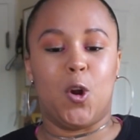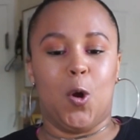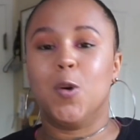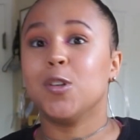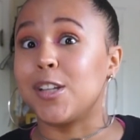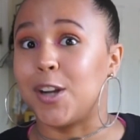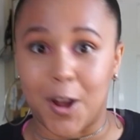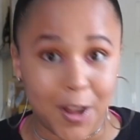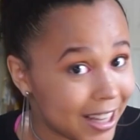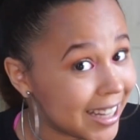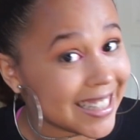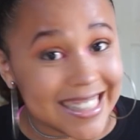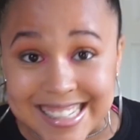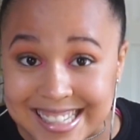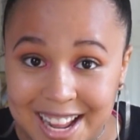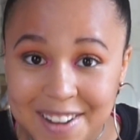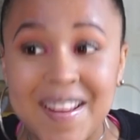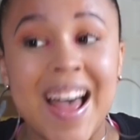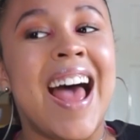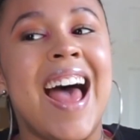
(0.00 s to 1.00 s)
goals and all that good
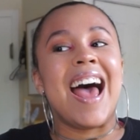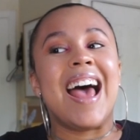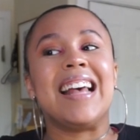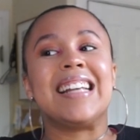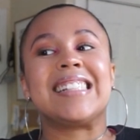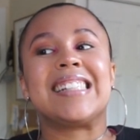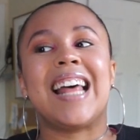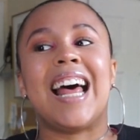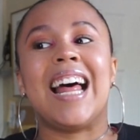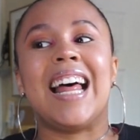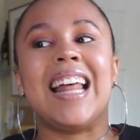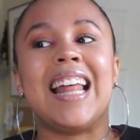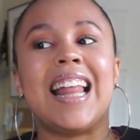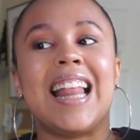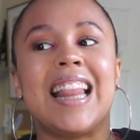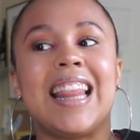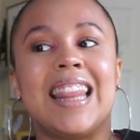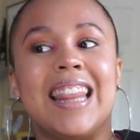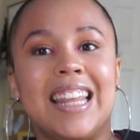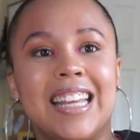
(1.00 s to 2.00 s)
stuff is that
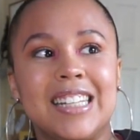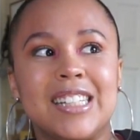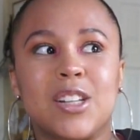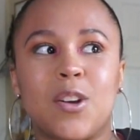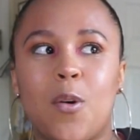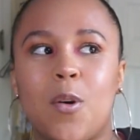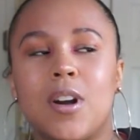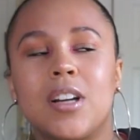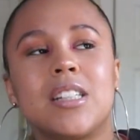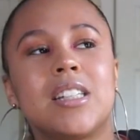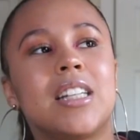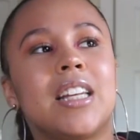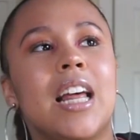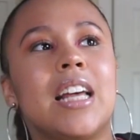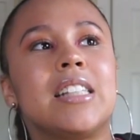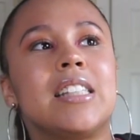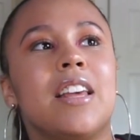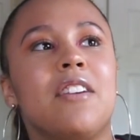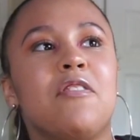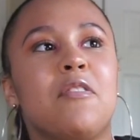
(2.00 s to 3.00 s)
this quarantine
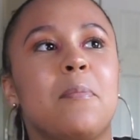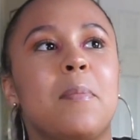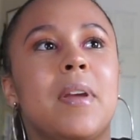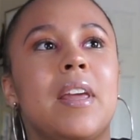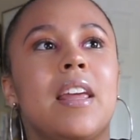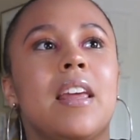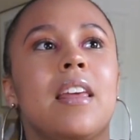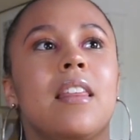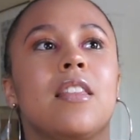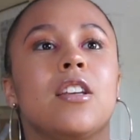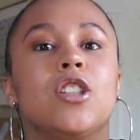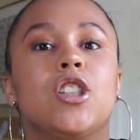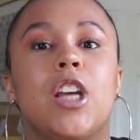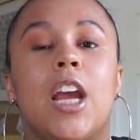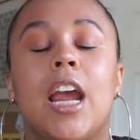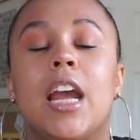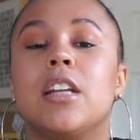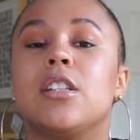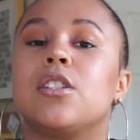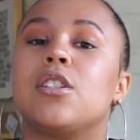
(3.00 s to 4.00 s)
has given me the
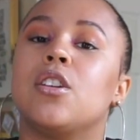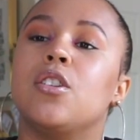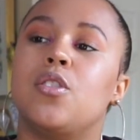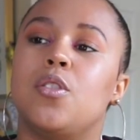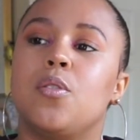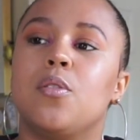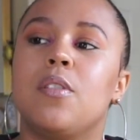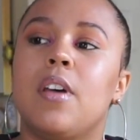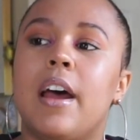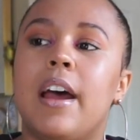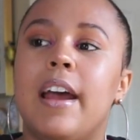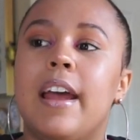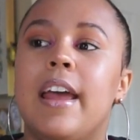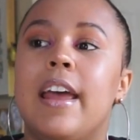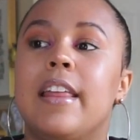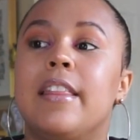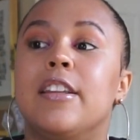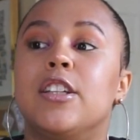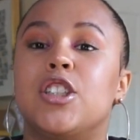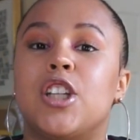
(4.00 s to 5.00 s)
chance to do that,
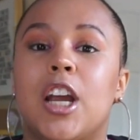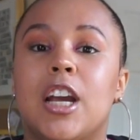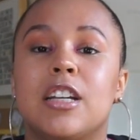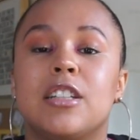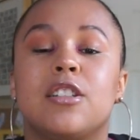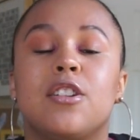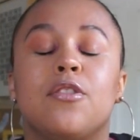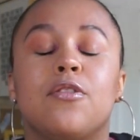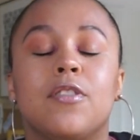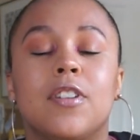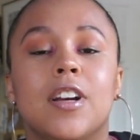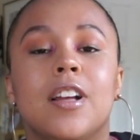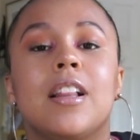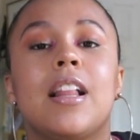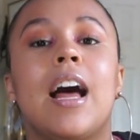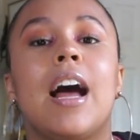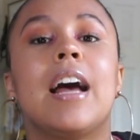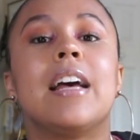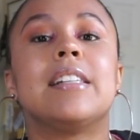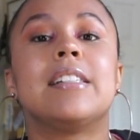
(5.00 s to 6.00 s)
and the chance to
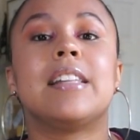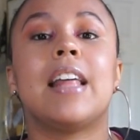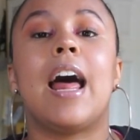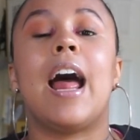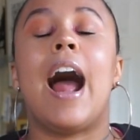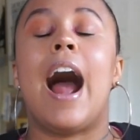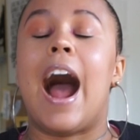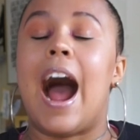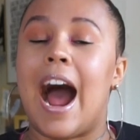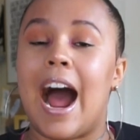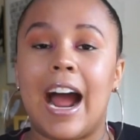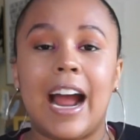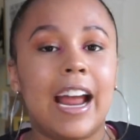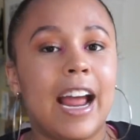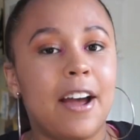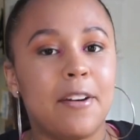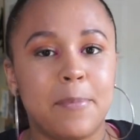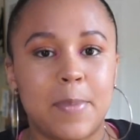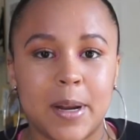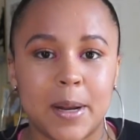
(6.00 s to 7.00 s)
realize that I
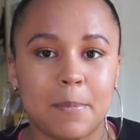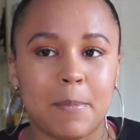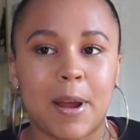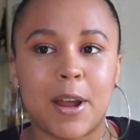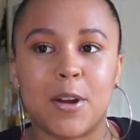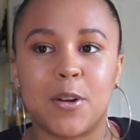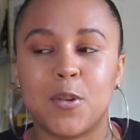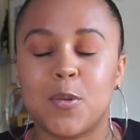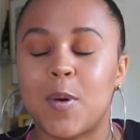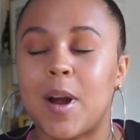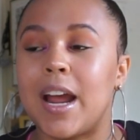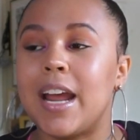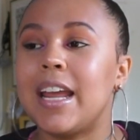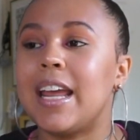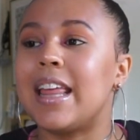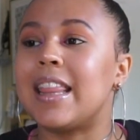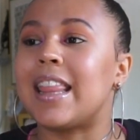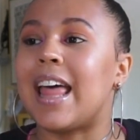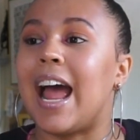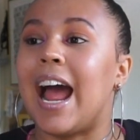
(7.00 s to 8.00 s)
have been in my own way
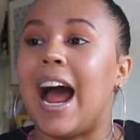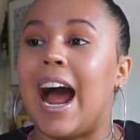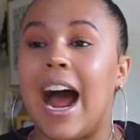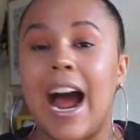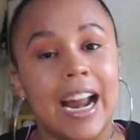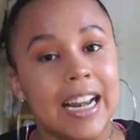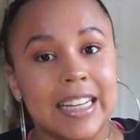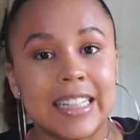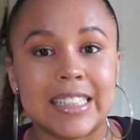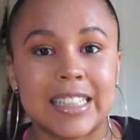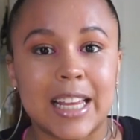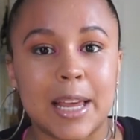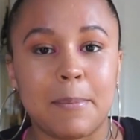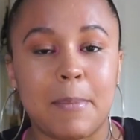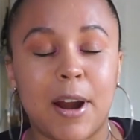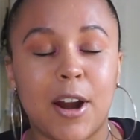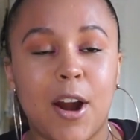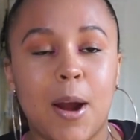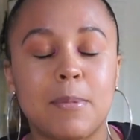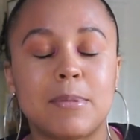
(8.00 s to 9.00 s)
and that I need to get
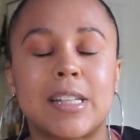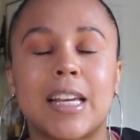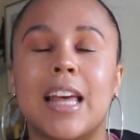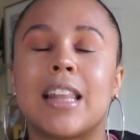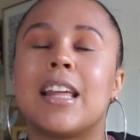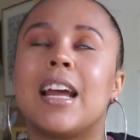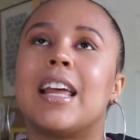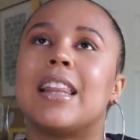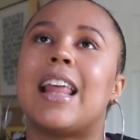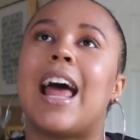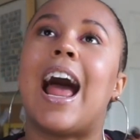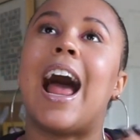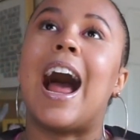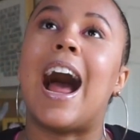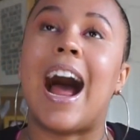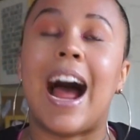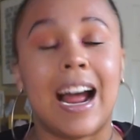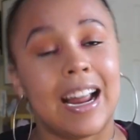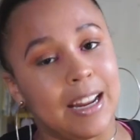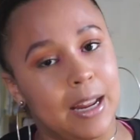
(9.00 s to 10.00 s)
my crap together and that
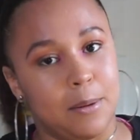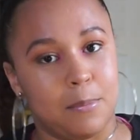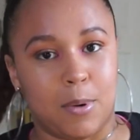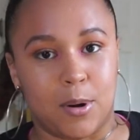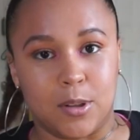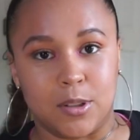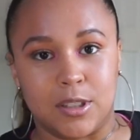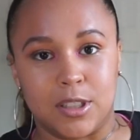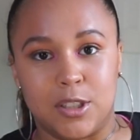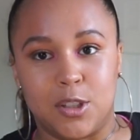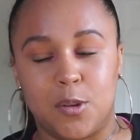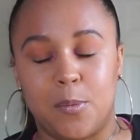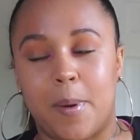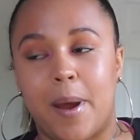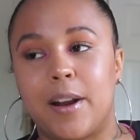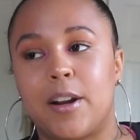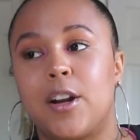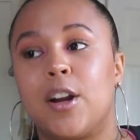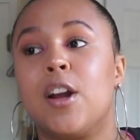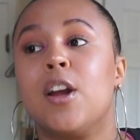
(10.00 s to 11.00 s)
I can personally do
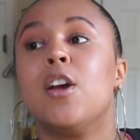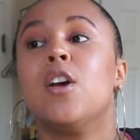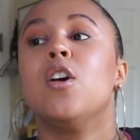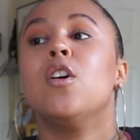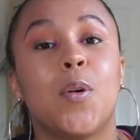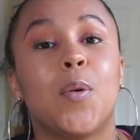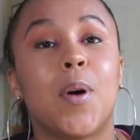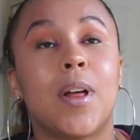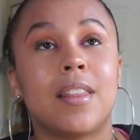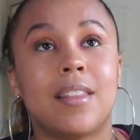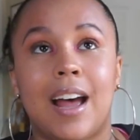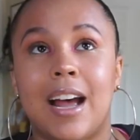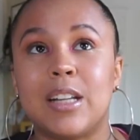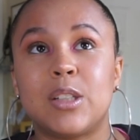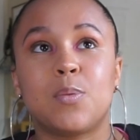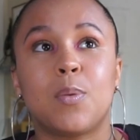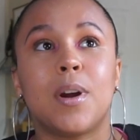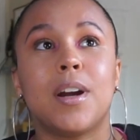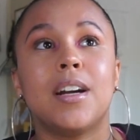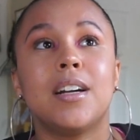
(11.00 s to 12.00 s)
better. So
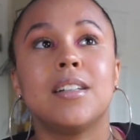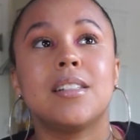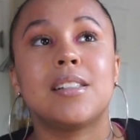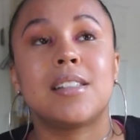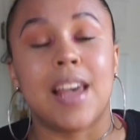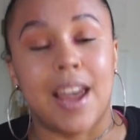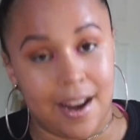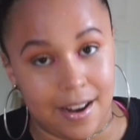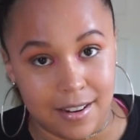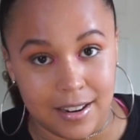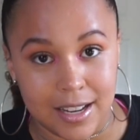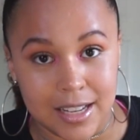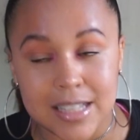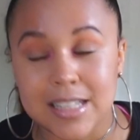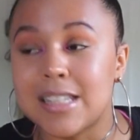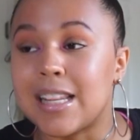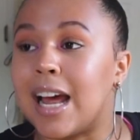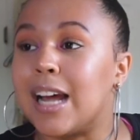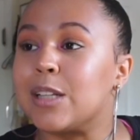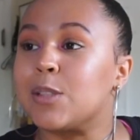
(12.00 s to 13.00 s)
that's where Taryn
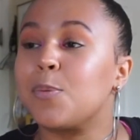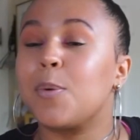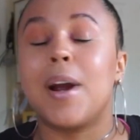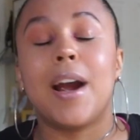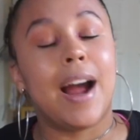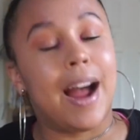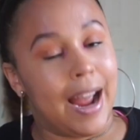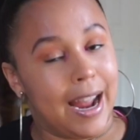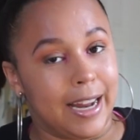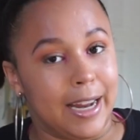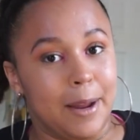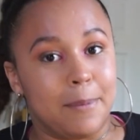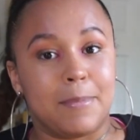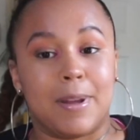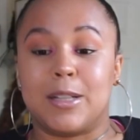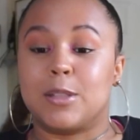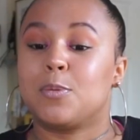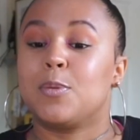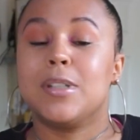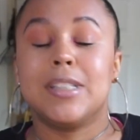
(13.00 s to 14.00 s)
is, that's where I am,
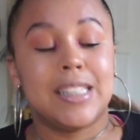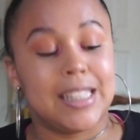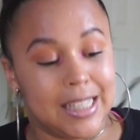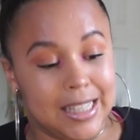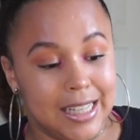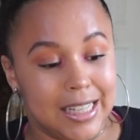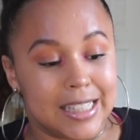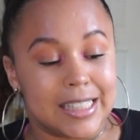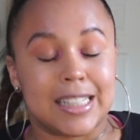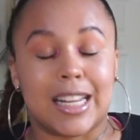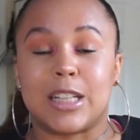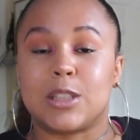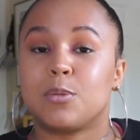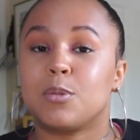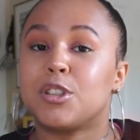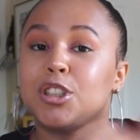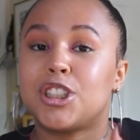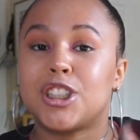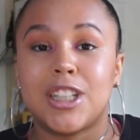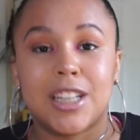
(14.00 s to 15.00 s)
that's where T is, that's
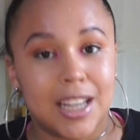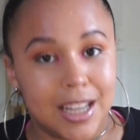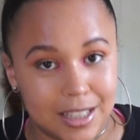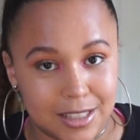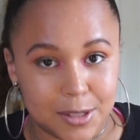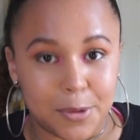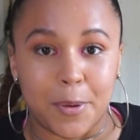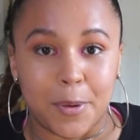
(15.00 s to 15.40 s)
where she is,